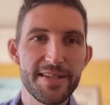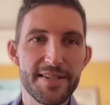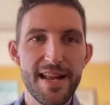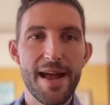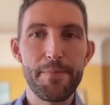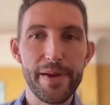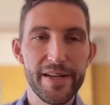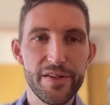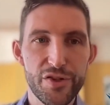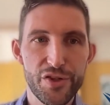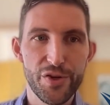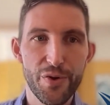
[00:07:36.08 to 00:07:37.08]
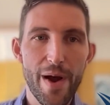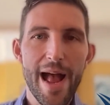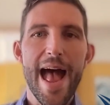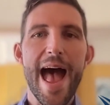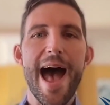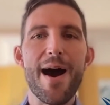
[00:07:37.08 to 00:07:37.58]
step into
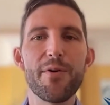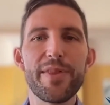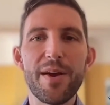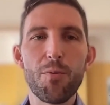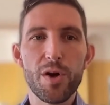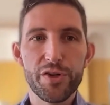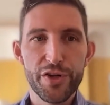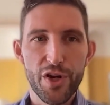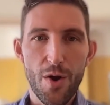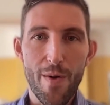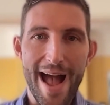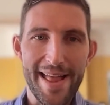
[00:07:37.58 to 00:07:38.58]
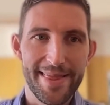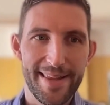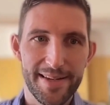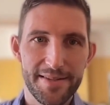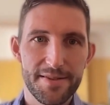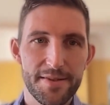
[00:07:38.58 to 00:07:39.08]
how they want to go at
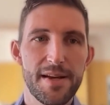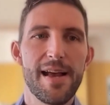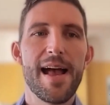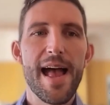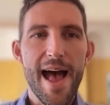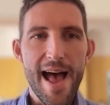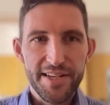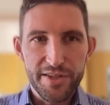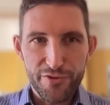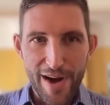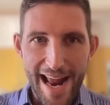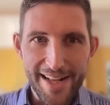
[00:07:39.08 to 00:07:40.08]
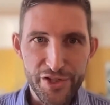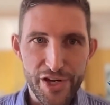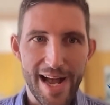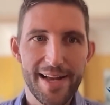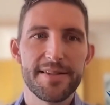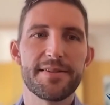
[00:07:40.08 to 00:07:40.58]
this,
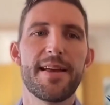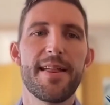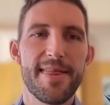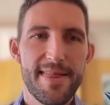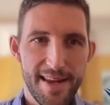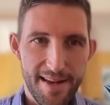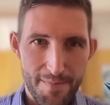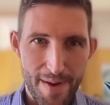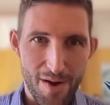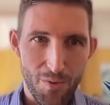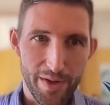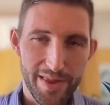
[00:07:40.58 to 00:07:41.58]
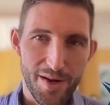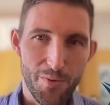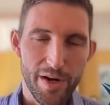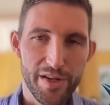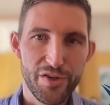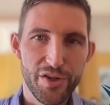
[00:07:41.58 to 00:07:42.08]
strategize, think about what they
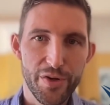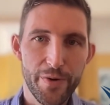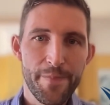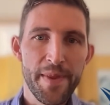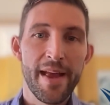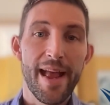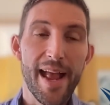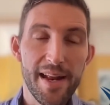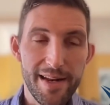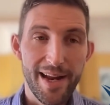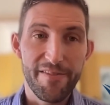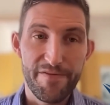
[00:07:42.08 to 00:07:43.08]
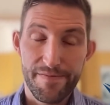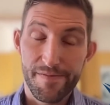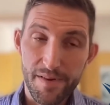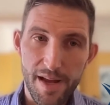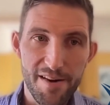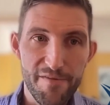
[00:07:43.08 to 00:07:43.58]
want to do. And if
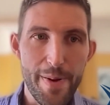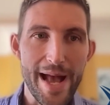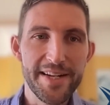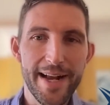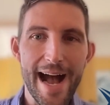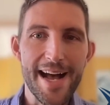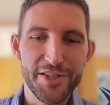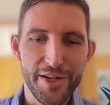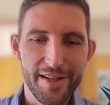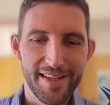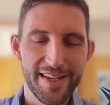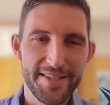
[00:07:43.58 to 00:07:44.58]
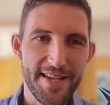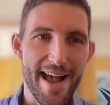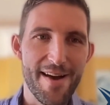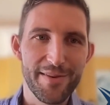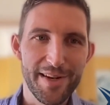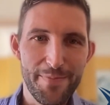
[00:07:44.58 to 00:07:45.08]
kind of pedagogically
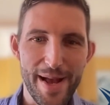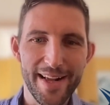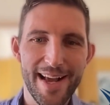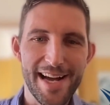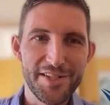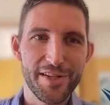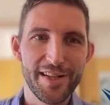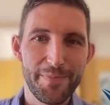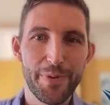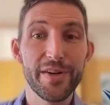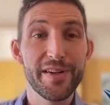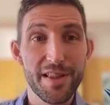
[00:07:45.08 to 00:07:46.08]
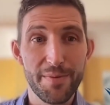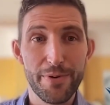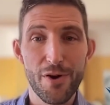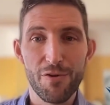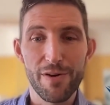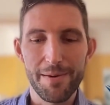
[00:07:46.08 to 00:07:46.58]
sound and pedagogically put into the
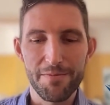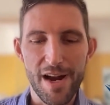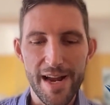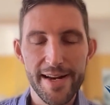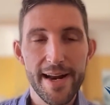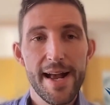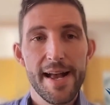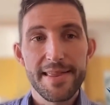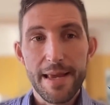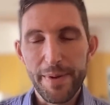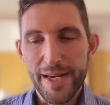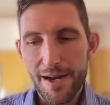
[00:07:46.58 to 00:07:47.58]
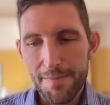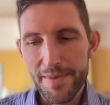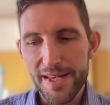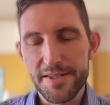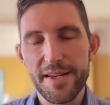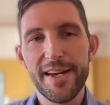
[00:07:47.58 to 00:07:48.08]
program right, they become
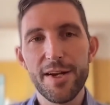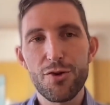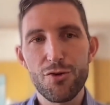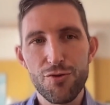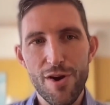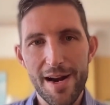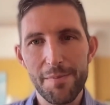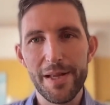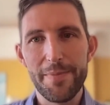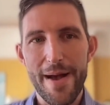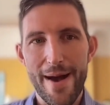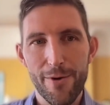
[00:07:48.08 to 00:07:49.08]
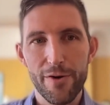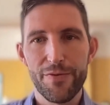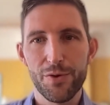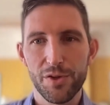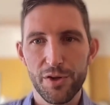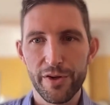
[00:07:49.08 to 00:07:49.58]
this incredibly
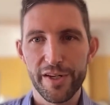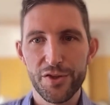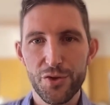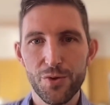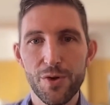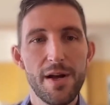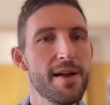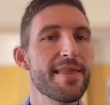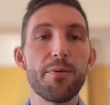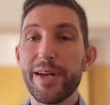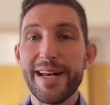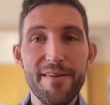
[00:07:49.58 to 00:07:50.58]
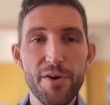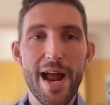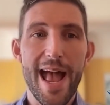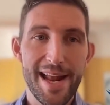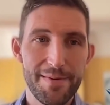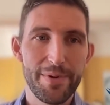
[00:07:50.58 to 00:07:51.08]
powerful learning tool that we never
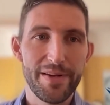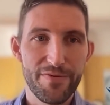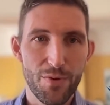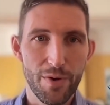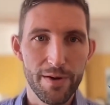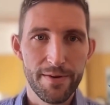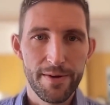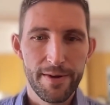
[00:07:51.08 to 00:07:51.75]
had before.